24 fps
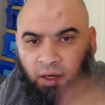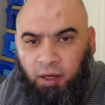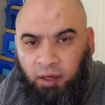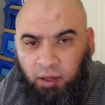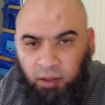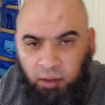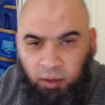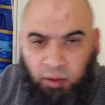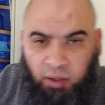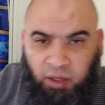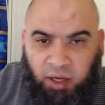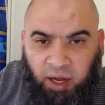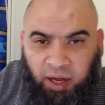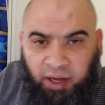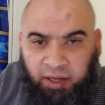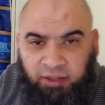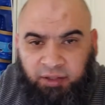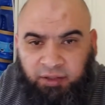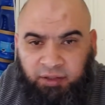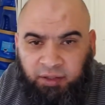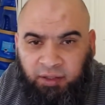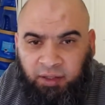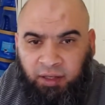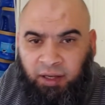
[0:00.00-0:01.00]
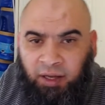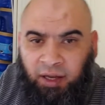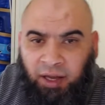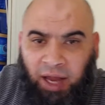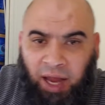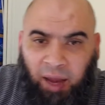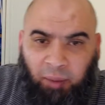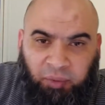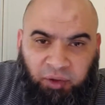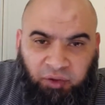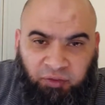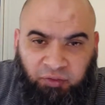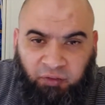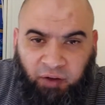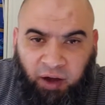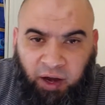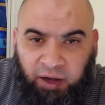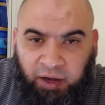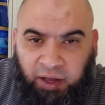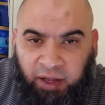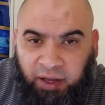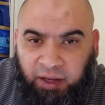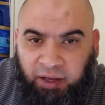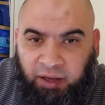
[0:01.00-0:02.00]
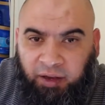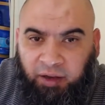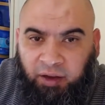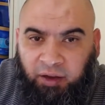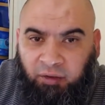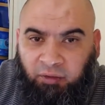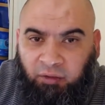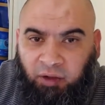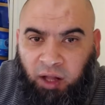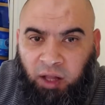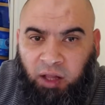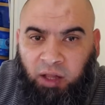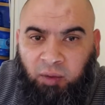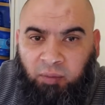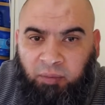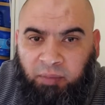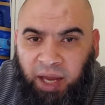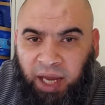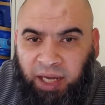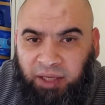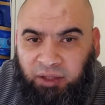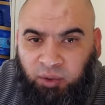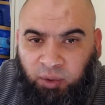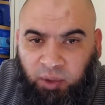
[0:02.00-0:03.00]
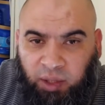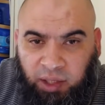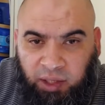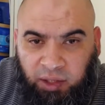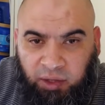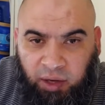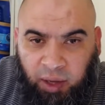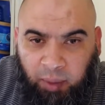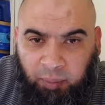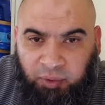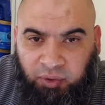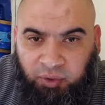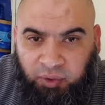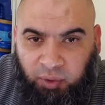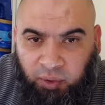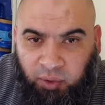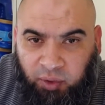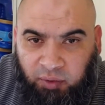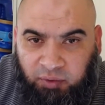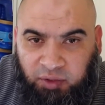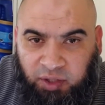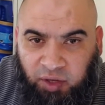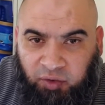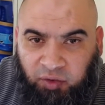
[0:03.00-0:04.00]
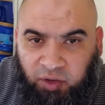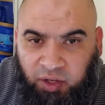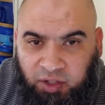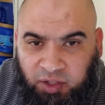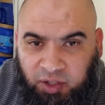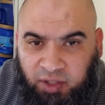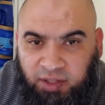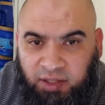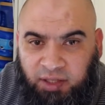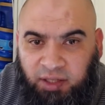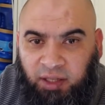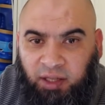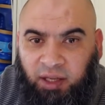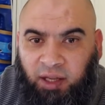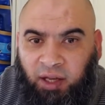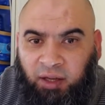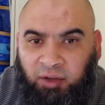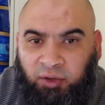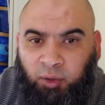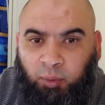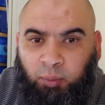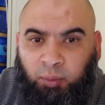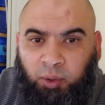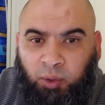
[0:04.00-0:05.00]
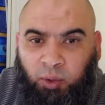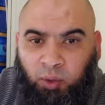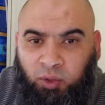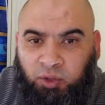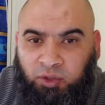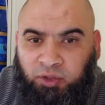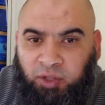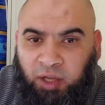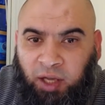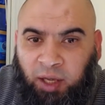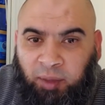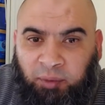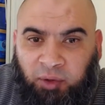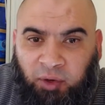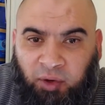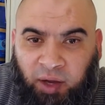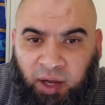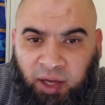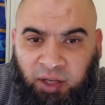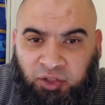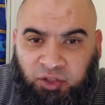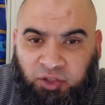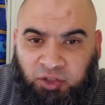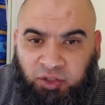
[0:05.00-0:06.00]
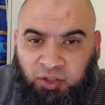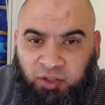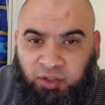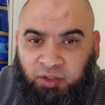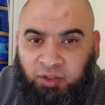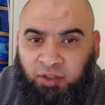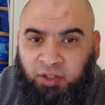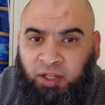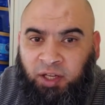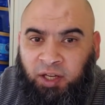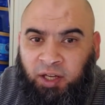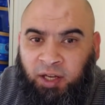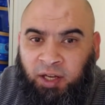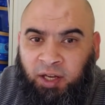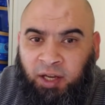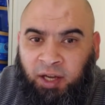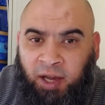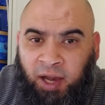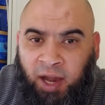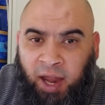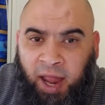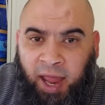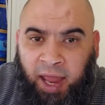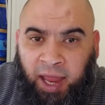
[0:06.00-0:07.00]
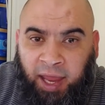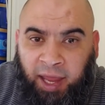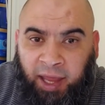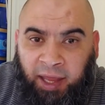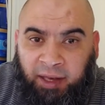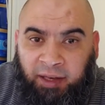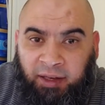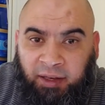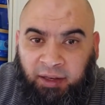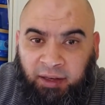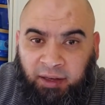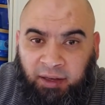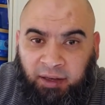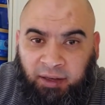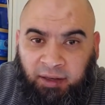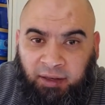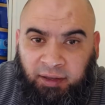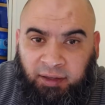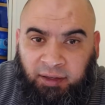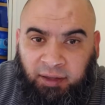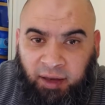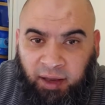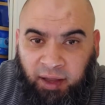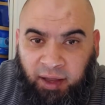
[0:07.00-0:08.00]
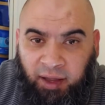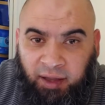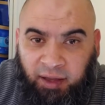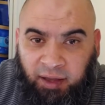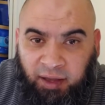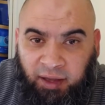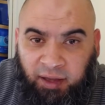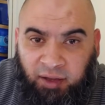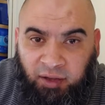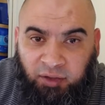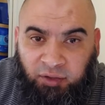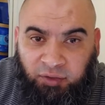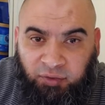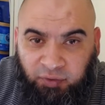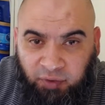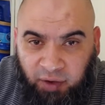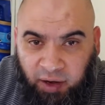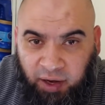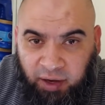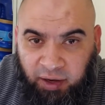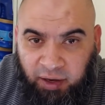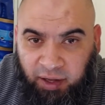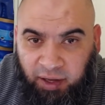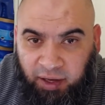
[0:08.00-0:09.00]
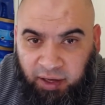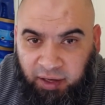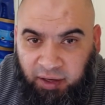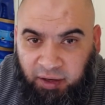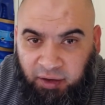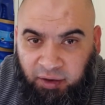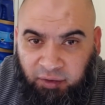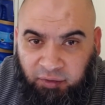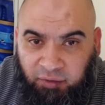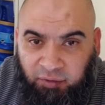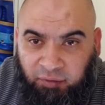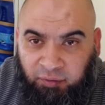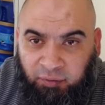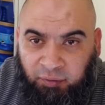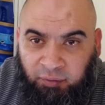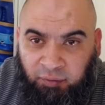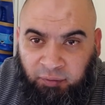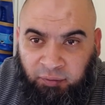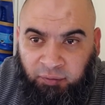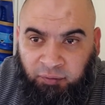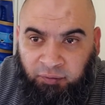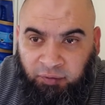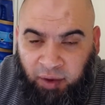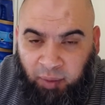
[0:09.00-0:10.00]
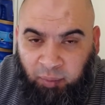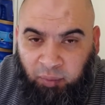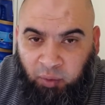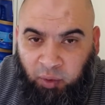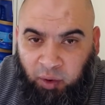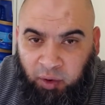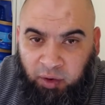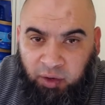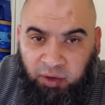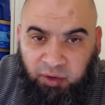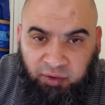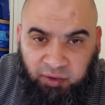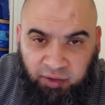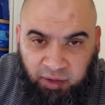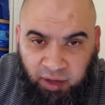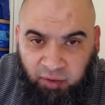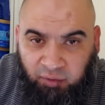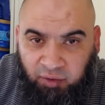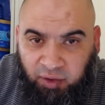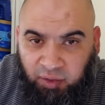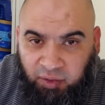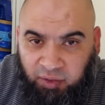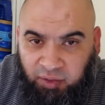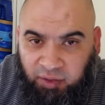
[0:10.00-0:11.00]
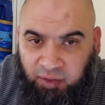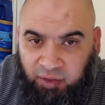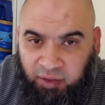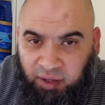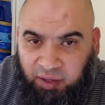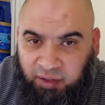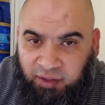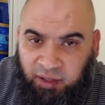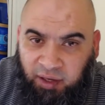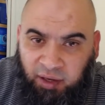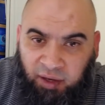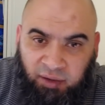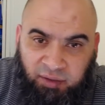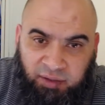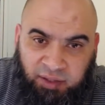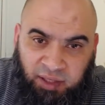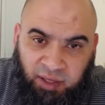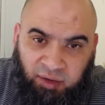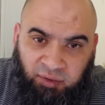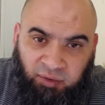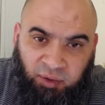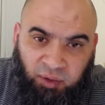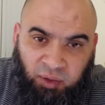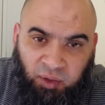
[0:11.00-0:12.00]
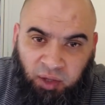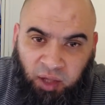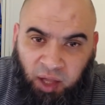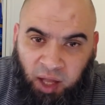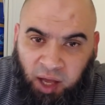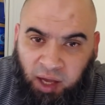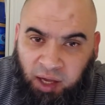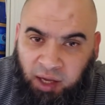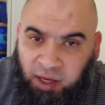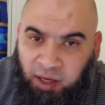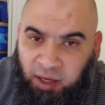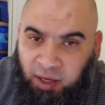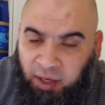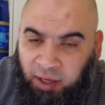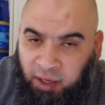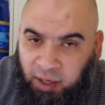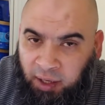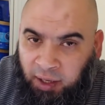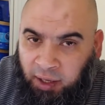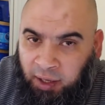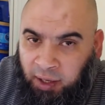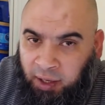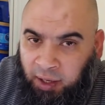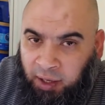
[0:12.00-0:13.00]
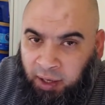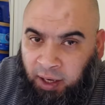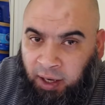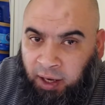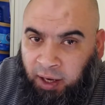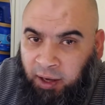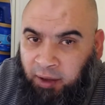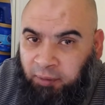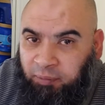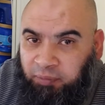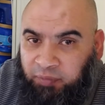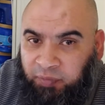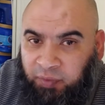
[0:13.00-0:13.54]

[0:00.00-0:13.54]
Hello guys, happy Friday. Welcome back to another episode of Generation Z Entrepreneurs. I'm Irash, and today is Friday, February 7th. It's around 7 o'clock. Uh,